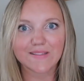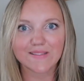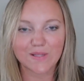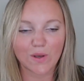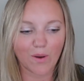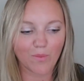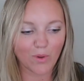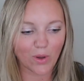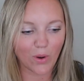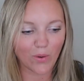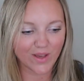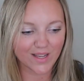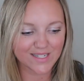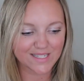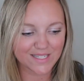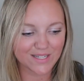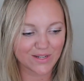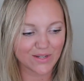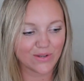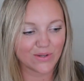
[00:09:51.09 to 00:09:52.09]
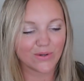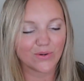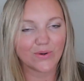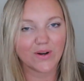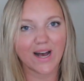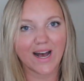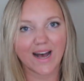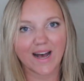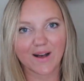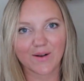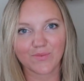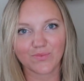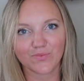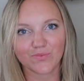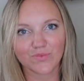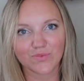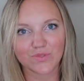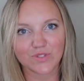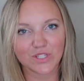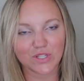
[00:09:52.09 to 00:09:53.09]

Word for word: And so I'm going to um,